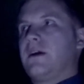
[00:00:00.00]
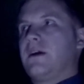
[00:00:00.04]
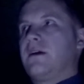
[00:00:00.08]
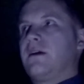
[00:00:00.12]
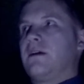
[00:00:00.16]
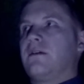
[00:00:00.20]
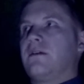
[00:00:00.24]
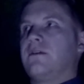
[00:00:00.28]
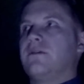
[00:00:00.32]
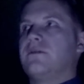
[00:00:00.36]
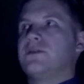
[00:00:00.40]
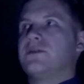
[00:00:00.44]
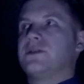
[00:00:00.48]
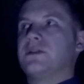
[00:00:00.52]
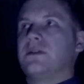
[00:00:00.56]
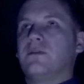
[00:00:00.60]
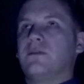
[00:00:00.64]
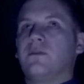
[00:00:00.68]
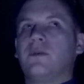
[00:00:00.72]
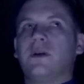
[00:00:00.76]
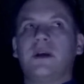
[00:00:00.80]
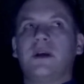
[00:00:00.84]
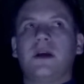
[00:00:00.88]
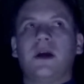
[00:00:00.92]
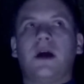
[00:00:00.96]
conclusion.
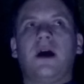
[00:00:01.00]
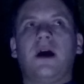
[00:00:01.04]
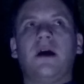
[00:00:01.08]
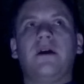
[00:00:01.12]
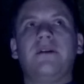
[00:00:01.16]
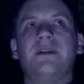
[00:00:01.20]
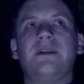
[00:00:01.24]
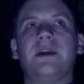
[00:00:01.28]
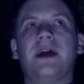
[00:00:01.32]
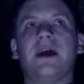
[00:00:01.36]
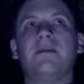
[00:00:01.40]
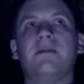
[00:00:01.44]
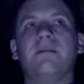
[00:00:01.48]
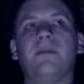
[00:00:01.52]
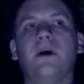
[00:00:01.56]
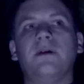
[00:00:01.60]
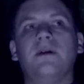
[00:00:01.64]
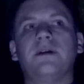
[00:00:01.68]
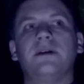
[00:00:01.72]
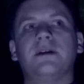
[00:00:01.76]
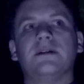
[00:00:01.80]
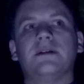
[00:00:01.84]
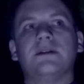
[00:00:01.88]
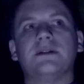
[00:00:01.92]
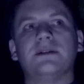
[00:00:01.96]
We are dead
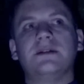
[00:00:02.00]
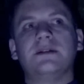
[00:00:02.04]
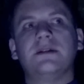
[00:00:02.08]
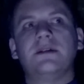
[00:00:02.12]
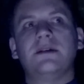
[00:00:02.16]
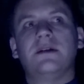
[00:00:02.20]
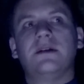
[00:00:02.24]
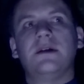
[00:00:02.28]
bodies.